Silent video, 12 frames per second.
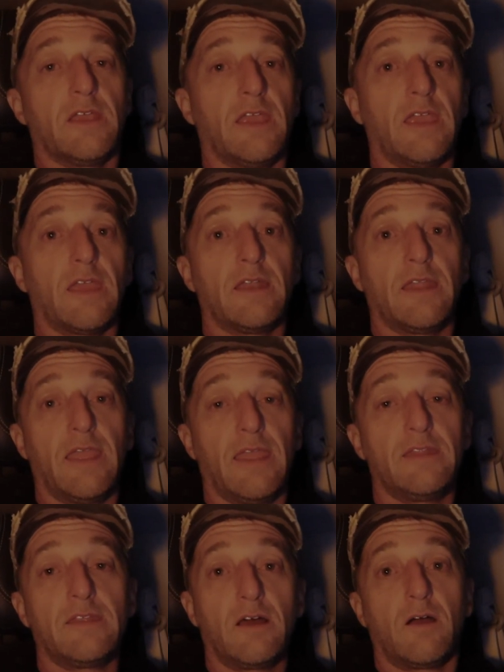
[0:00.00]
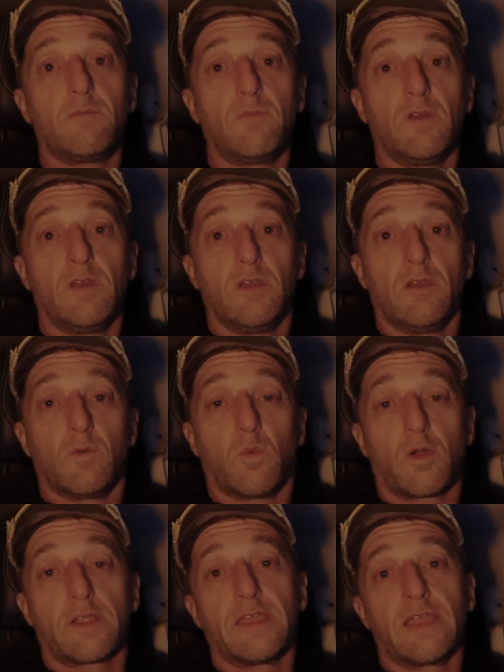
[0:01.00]
and ended up
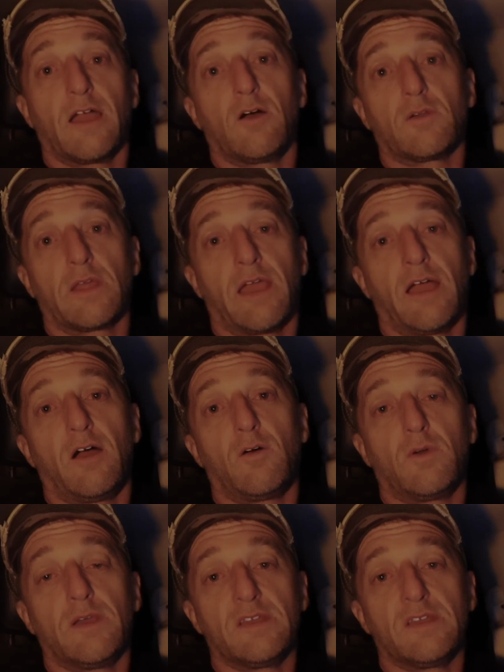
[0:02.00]
working out how